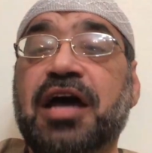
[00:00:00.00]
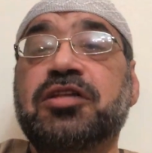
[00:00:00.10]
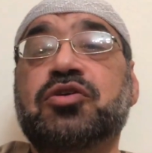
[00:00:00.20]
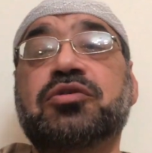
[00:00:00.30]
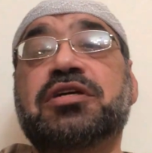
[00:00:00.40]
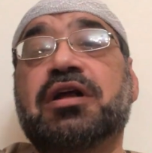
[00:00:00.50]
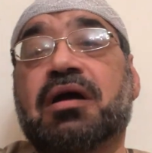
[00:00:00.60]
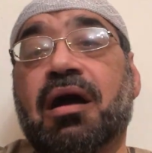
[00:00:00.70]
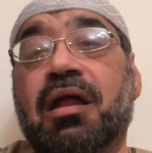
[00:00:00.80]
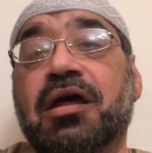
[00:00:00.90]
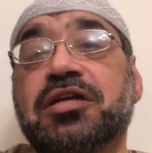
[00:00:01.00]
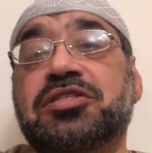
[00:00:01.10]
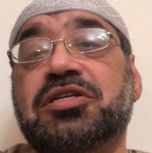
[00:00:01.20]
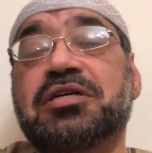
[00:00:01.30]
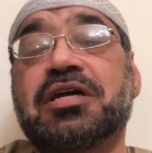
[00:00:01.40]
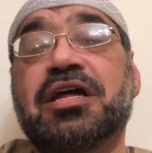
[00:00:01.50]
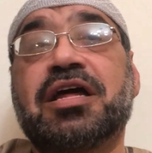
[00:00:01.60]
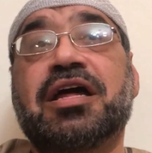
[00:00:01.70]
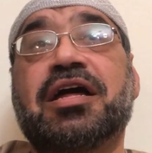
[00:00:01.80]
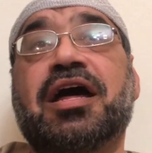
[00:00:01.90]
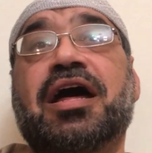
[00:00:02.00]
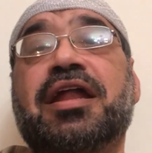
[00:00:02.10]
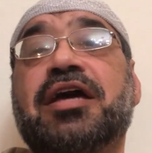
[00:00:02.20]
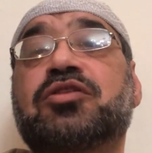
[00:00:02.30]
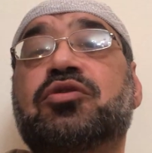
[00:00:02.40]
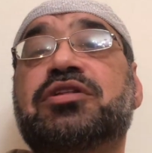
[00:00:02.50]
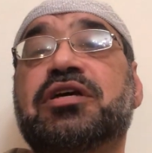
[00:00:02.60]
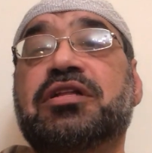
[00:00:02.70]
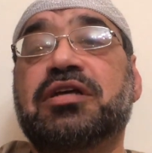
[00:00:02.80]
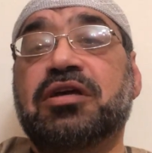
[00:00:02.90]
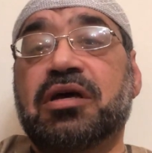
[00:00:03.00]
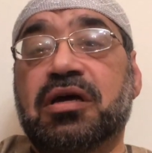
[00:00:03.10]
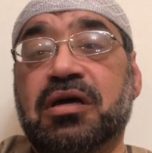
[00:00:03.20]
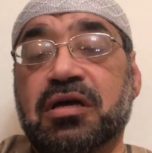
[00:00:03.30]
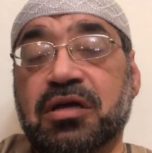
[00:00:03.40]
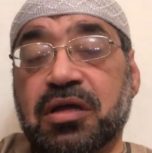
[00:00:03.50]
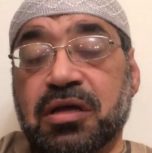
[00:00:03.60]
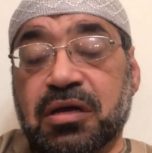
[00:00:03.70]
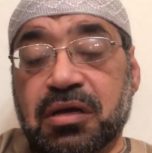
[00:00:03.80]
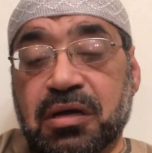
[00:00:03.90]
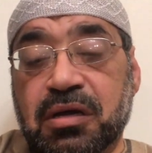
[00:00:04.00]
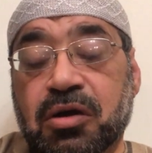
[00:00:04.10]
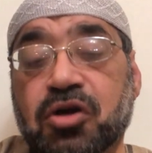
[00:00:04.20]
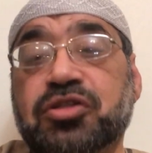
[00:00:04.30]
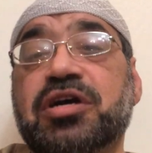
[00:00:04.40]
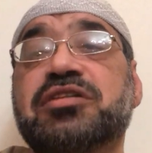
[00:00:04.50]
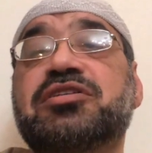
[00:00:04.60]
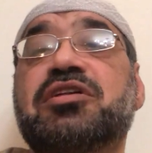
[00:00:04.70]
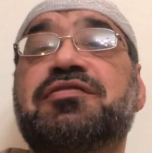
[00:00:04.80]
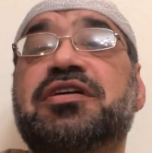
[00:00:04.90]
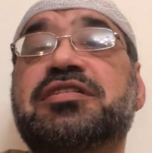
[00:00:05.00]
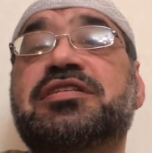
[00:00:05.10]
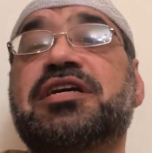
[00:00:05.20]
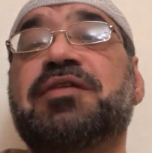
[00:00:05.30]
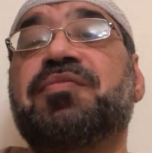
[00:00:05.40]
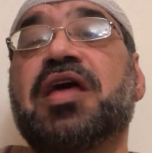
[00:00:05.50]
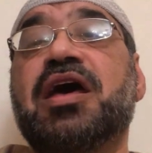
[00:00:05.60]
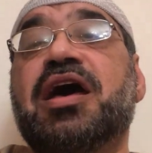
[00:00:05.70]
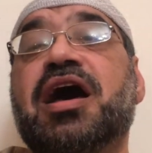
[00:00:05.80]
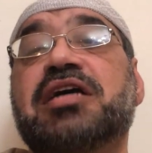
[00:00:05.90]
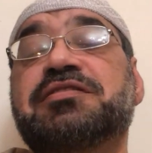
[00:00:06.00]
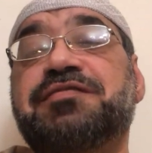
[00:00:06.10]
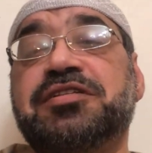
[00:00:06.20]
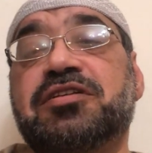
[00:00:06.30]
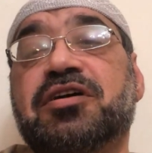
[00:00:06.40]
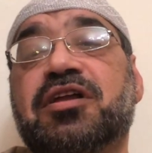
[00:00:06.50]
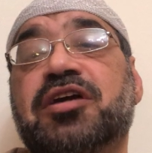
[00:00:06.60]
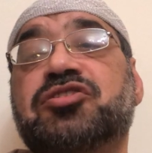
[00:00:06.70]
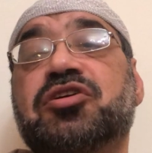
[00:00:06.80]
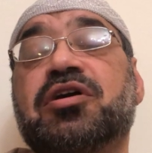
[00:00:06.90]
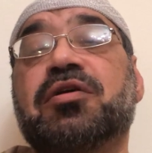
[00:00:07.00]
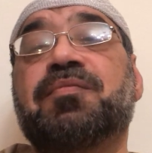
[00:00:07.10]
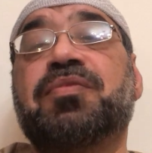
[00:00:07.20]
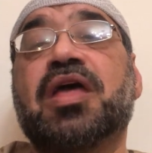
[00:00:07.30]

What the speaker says: I taught in a college, and I taught at the Rutgers University as a visitor lecturer,